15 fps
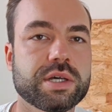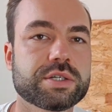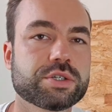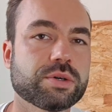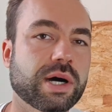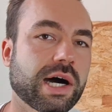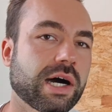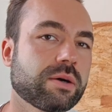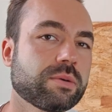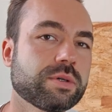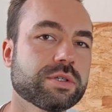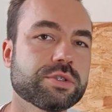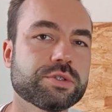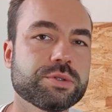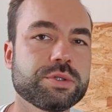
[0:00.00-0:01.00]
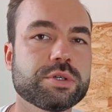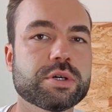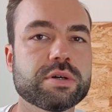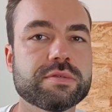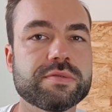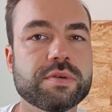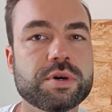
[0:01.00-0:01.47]
So how do you
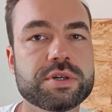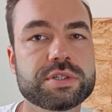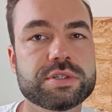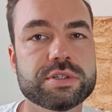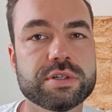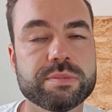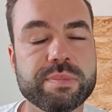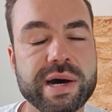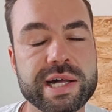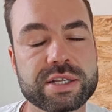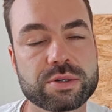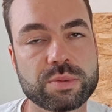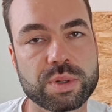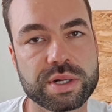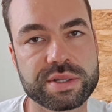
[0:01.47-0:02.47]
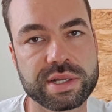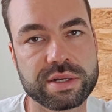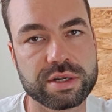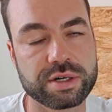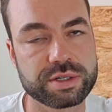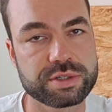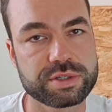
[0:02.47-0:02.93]
avoid the bad quality
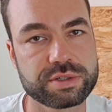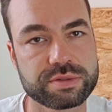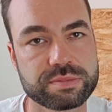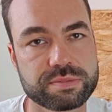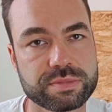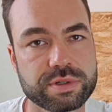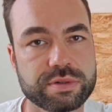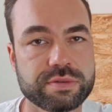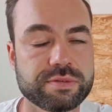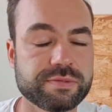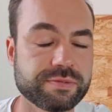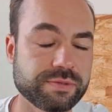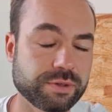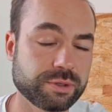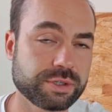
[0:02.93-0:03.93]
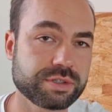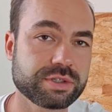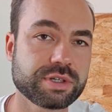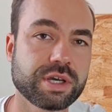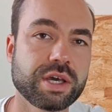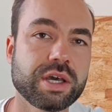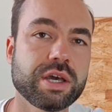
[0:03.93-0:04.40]
lugs?
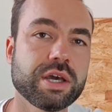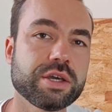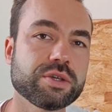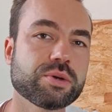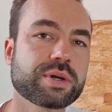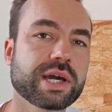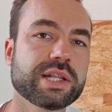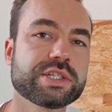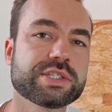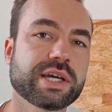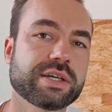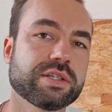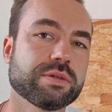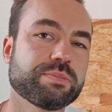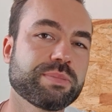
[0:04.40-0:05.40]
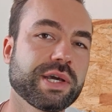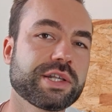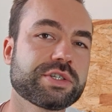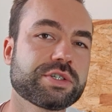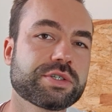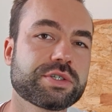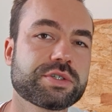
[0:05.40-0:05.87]
First, you can check the
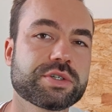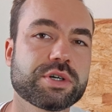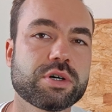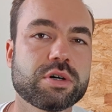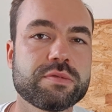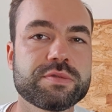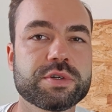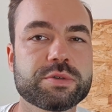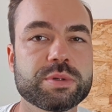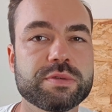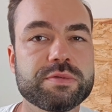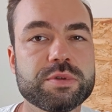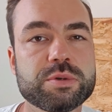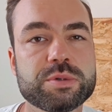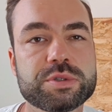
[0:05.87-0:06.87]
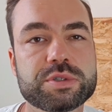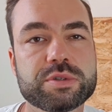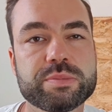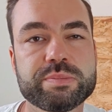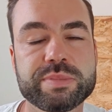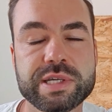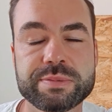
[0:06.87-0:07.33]
pictures of the
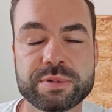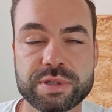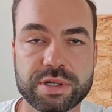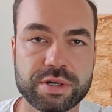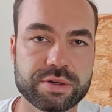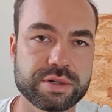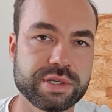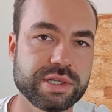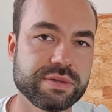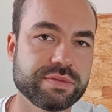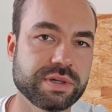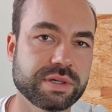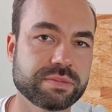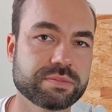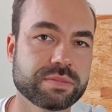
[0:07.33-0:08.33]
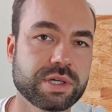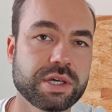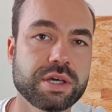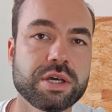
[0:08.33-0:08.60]
reviews people are leaving